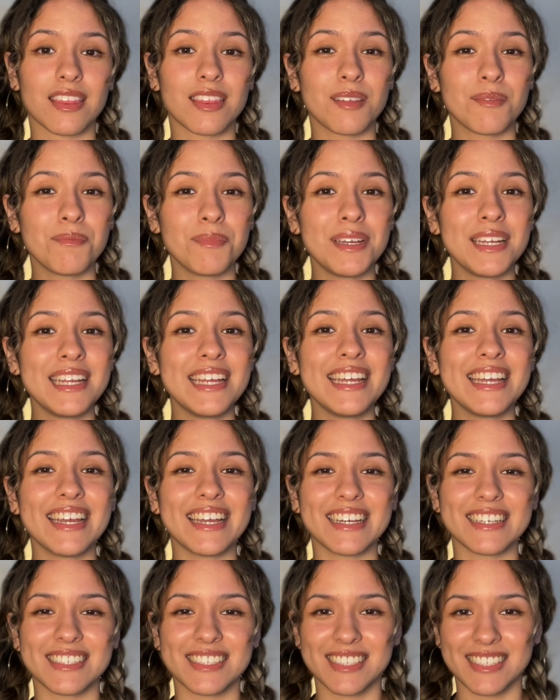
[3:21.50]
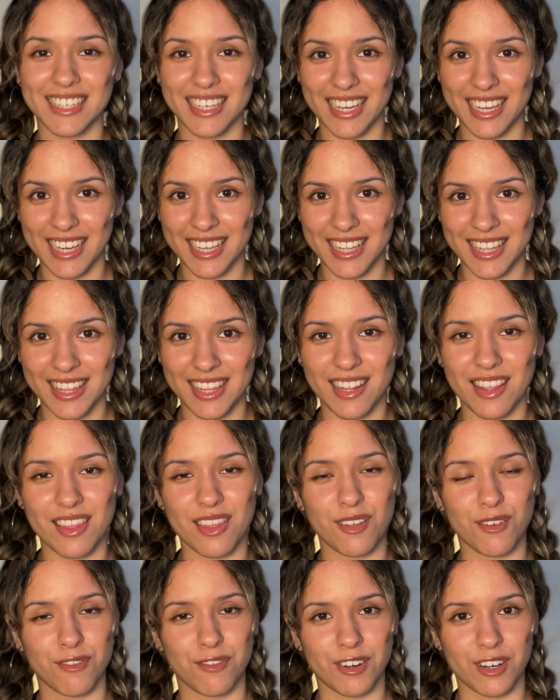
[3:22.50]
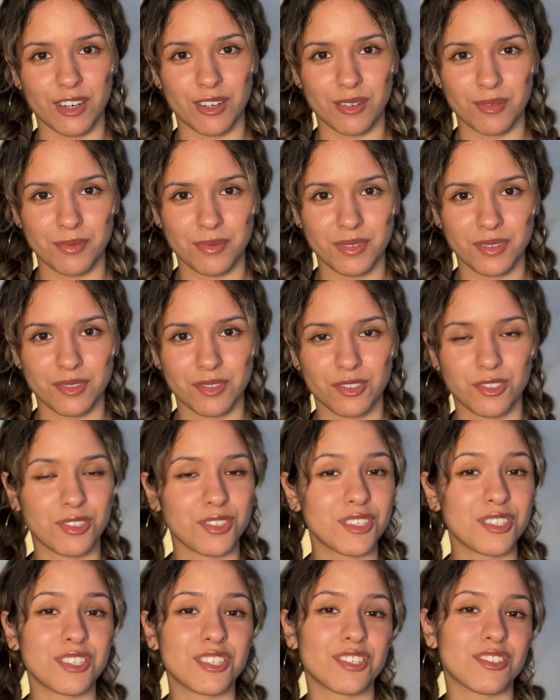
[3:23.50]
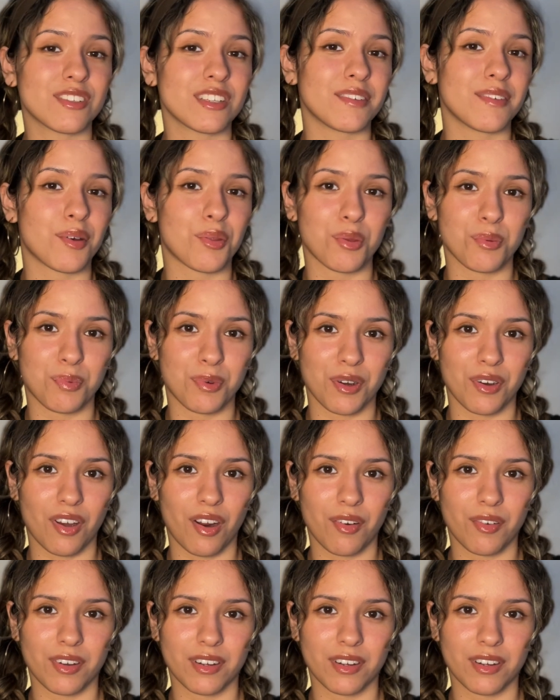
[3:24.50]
The meaning is in the verb, so you can just leave out the pronoun.